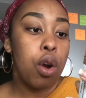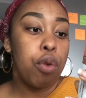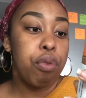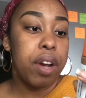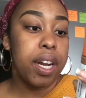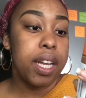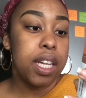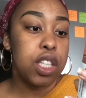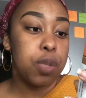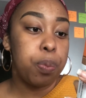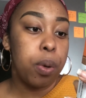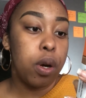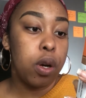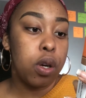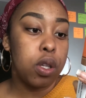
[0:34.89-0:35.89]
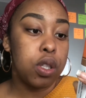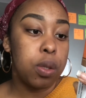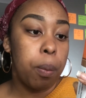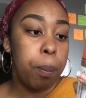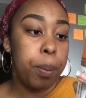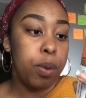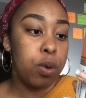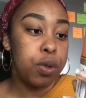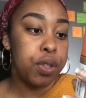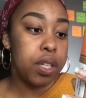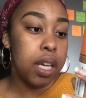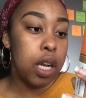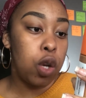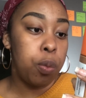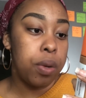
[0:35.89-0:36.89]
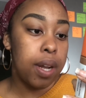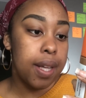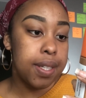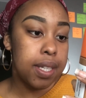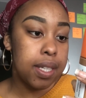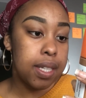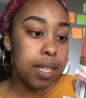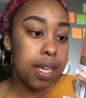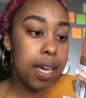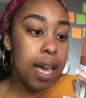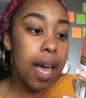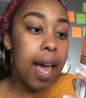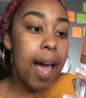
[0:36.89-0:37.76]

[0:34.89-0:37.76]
Radiance pearls boost luminosity